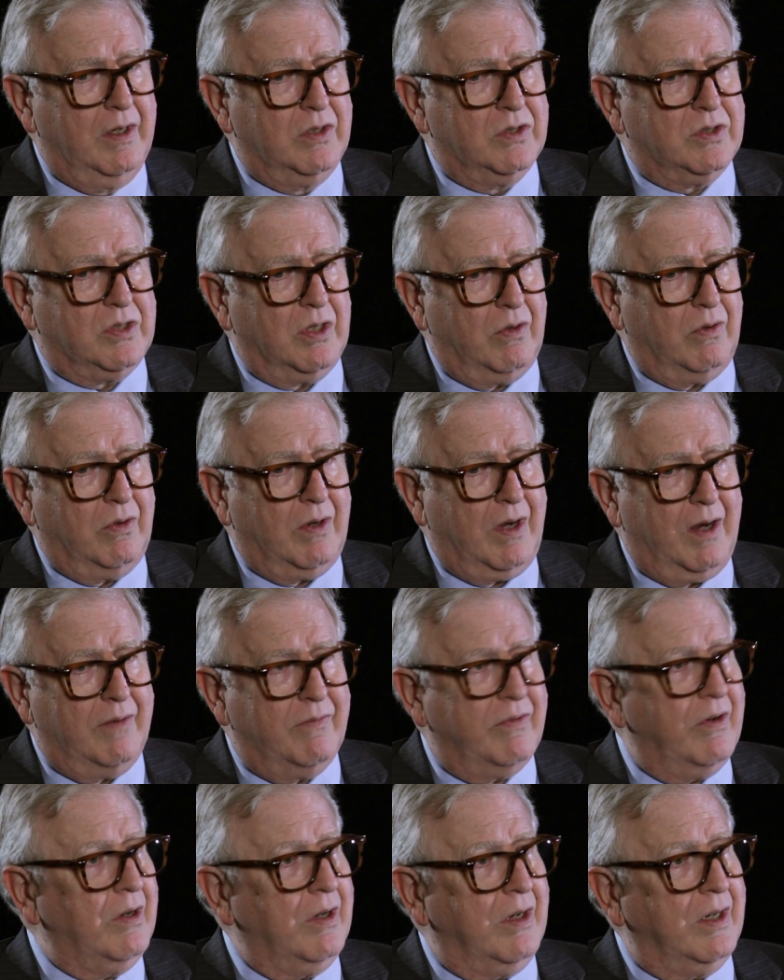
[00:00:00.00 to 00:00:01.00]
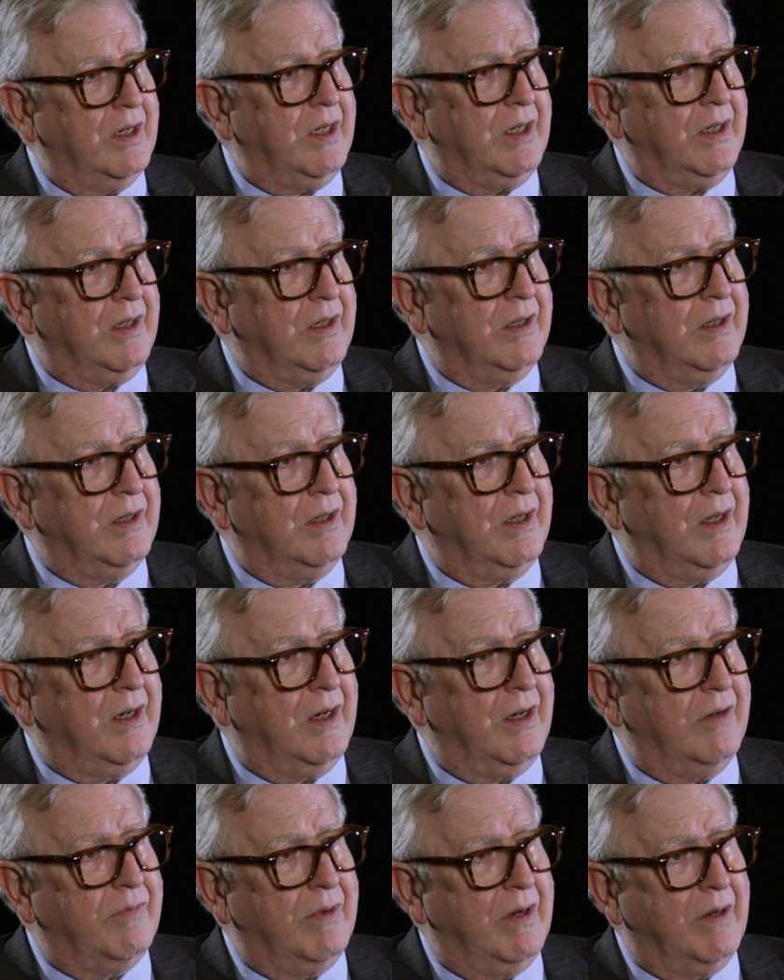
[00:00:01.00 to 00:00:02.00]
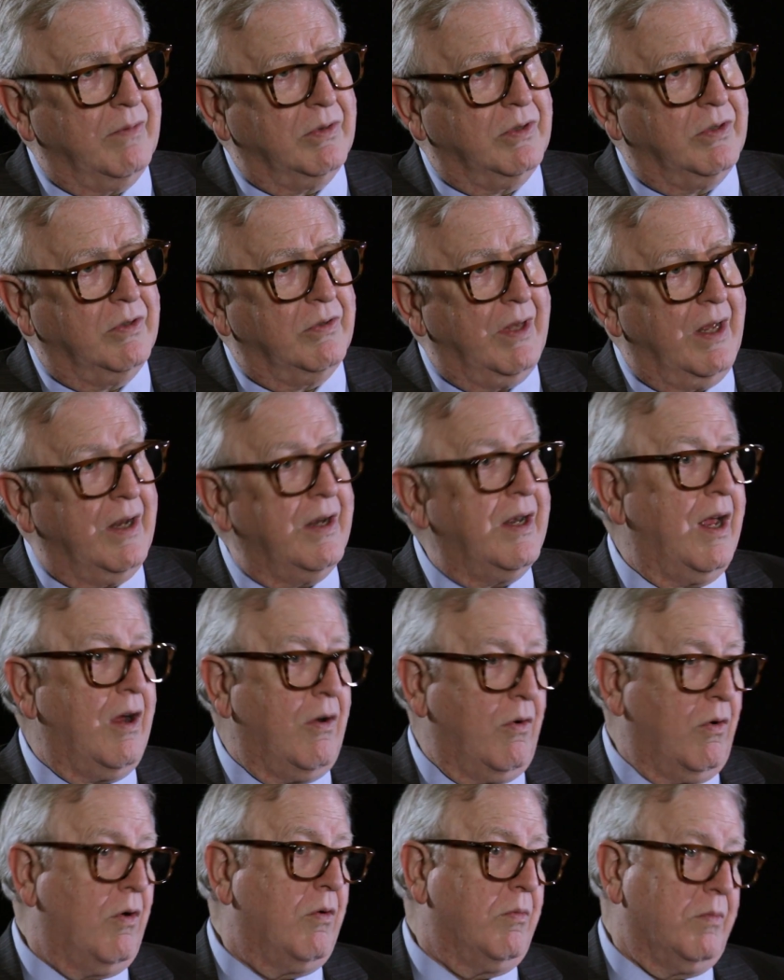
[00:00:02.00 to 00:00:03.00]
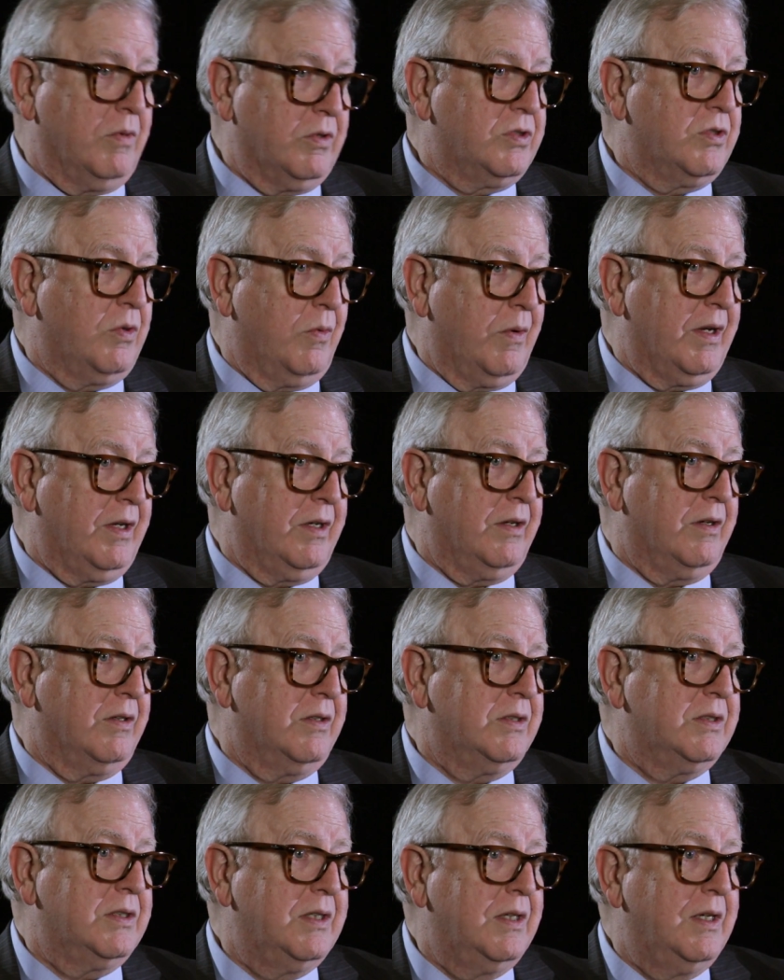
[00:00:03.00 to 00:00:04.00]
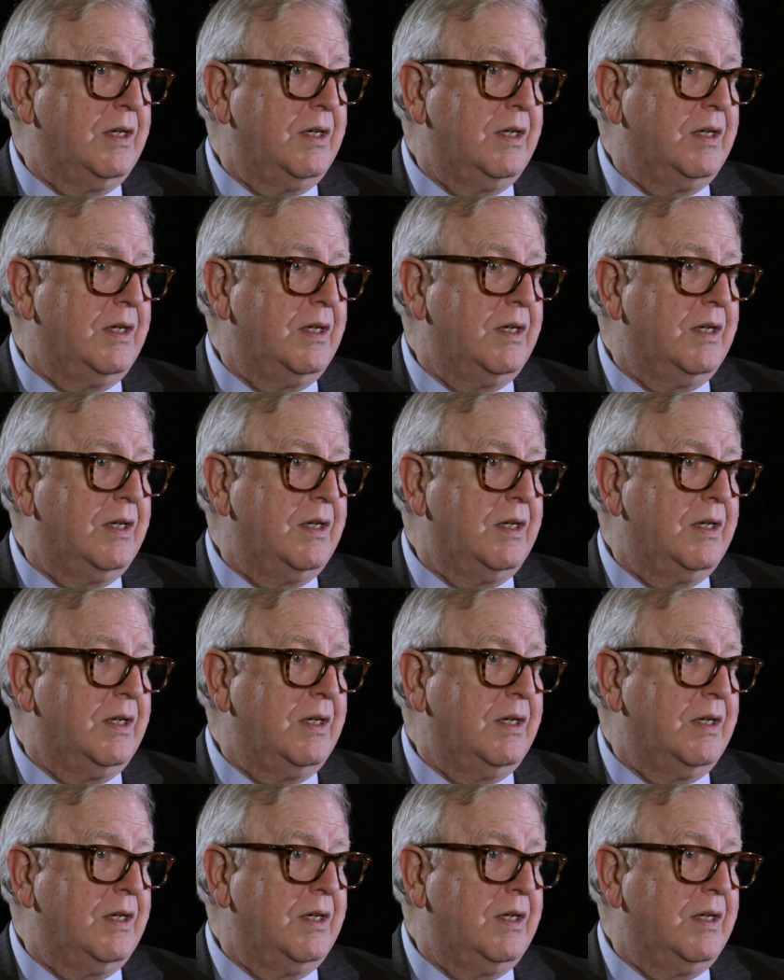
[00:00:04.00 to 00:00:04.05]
So I'm very lucky, and I've been able to do that now almost 20 years.